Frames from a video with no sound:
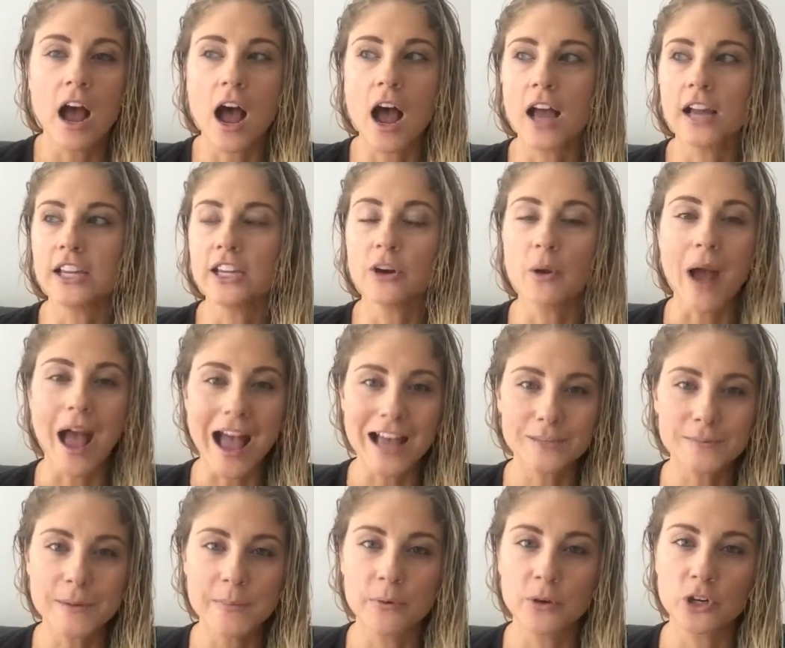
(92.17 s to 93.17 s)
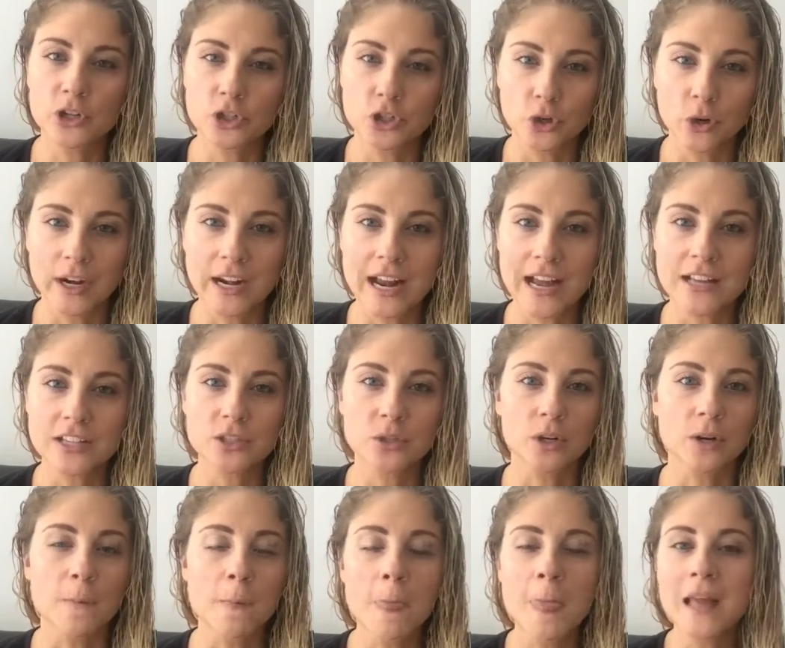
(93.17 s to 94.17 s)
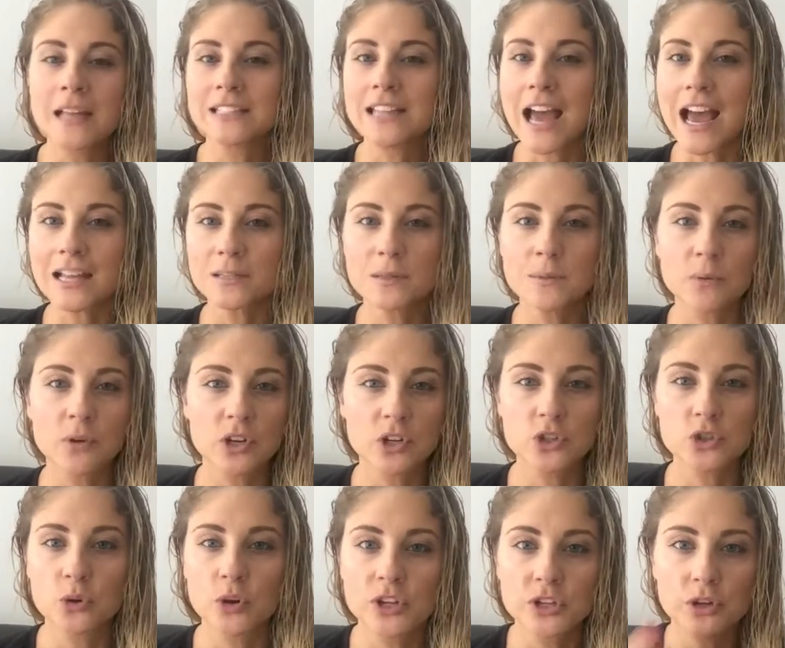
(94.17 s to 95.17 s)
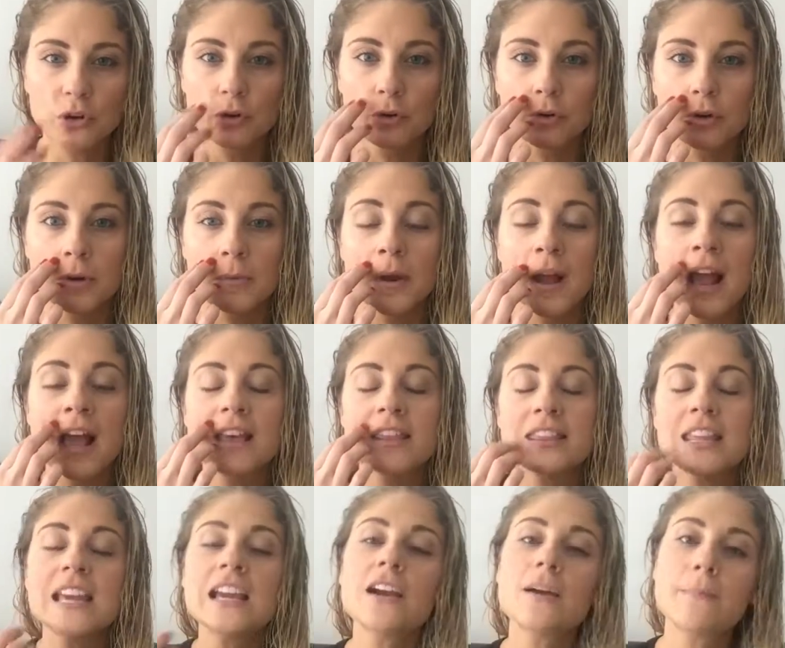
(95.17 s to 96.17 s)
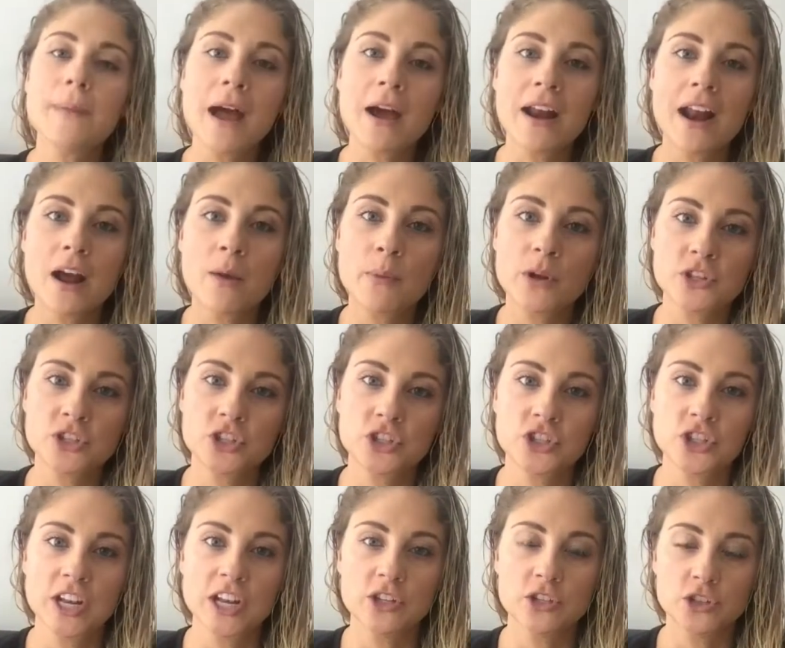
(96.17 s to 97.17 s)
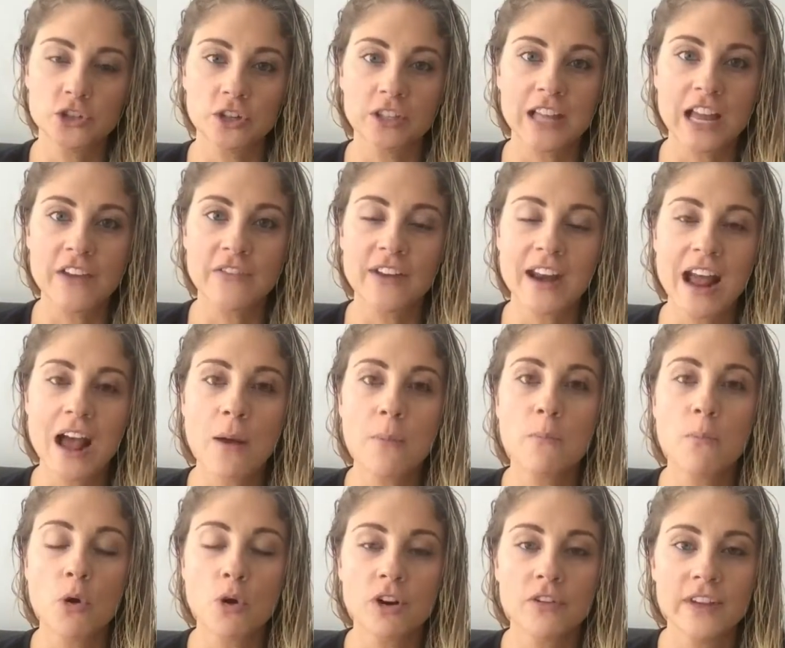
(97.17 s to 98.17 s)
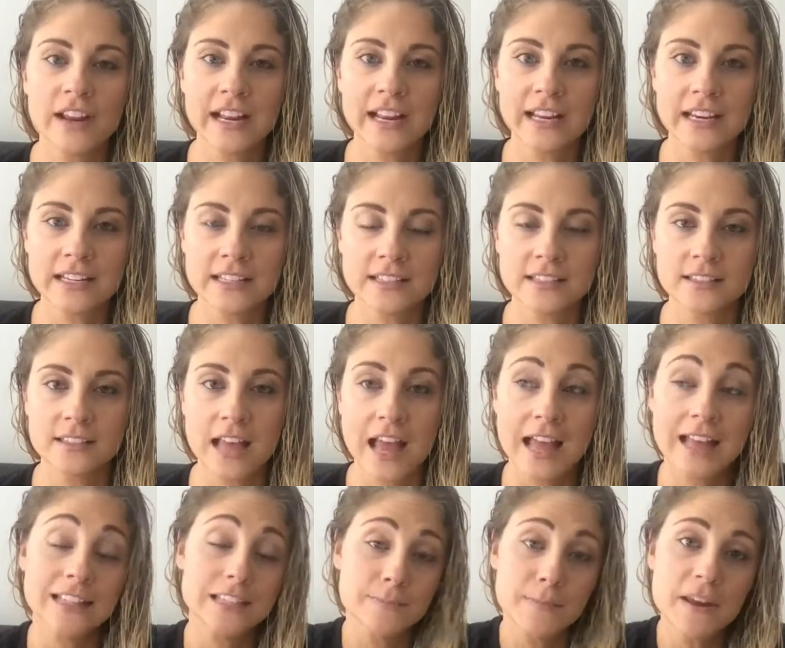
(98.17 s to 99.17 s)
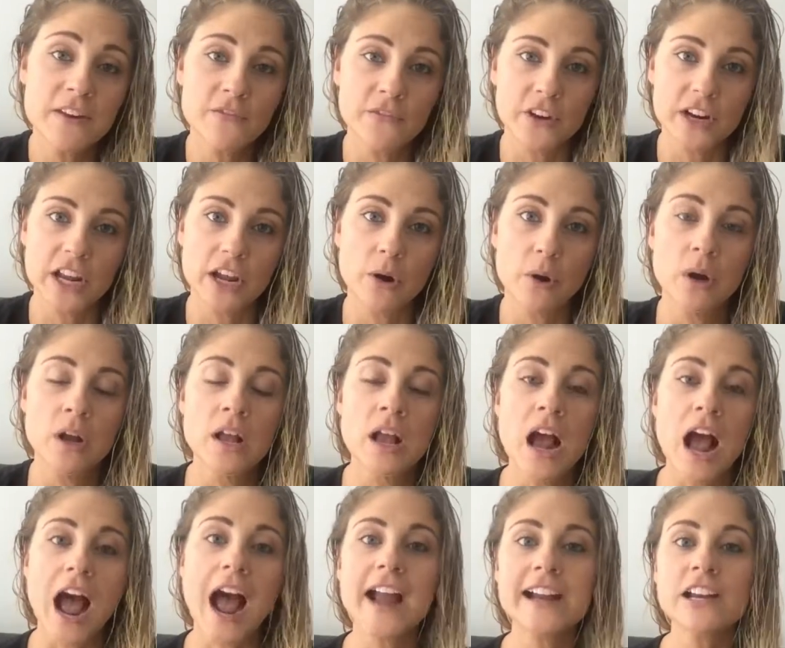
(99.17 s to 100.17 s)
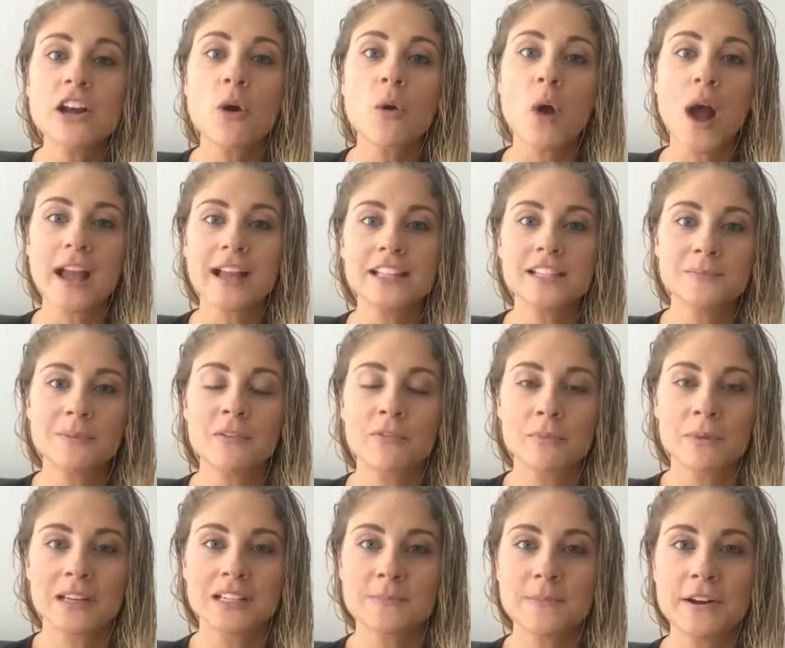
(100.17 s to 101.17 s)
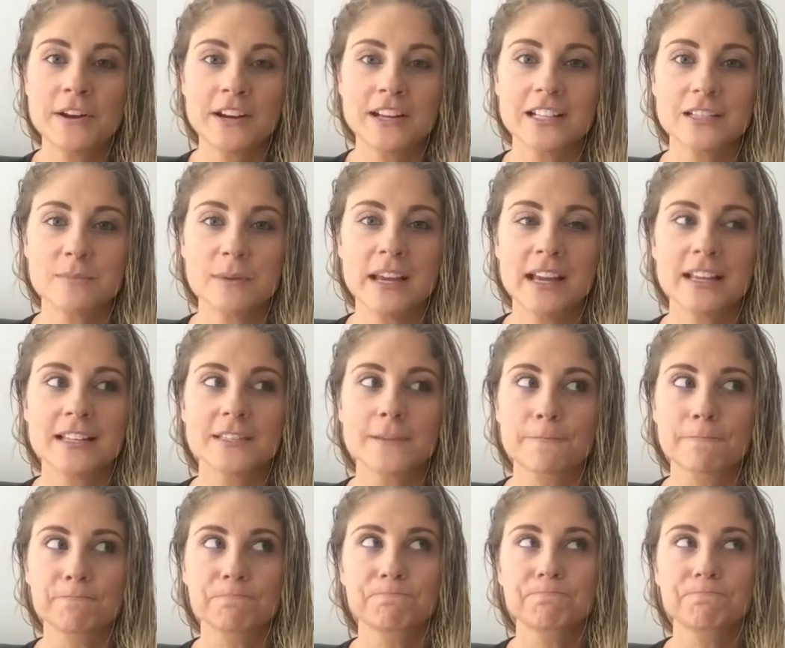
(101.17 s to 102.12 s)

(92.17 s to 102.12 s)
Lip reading: ask people to join us or to ask people to join your group. Think about how much it's changed your life and how motivating it's been for you. I know I can speak from experience, because